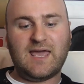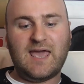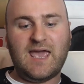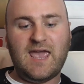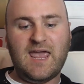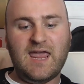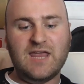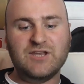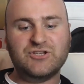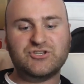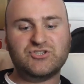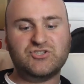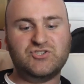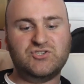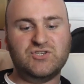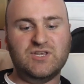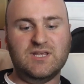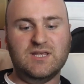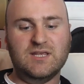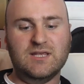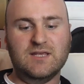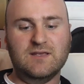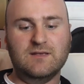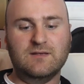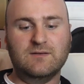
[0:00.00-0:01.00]

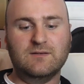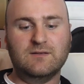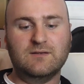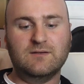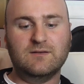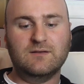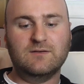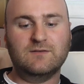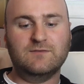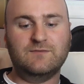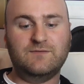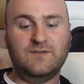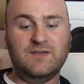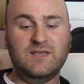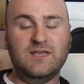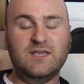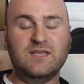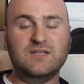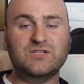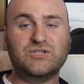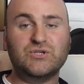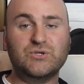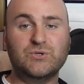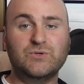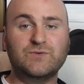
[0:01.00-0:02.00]

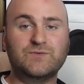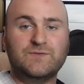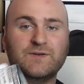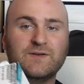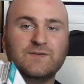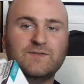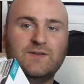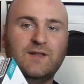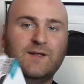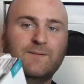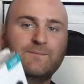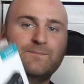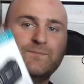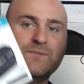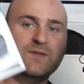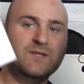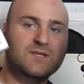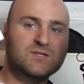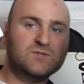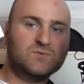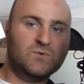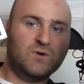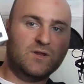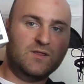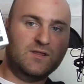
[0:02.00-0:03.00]
HC-V250.
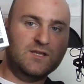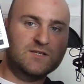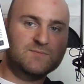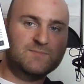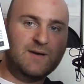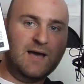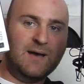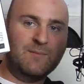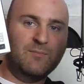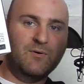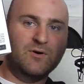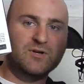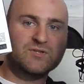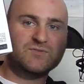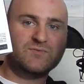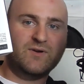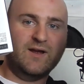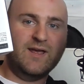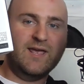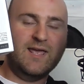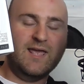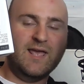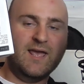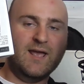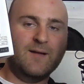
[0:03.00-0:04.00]
It's one of these bad boys right
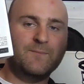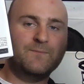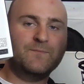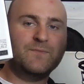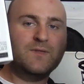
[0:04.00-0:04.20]
here.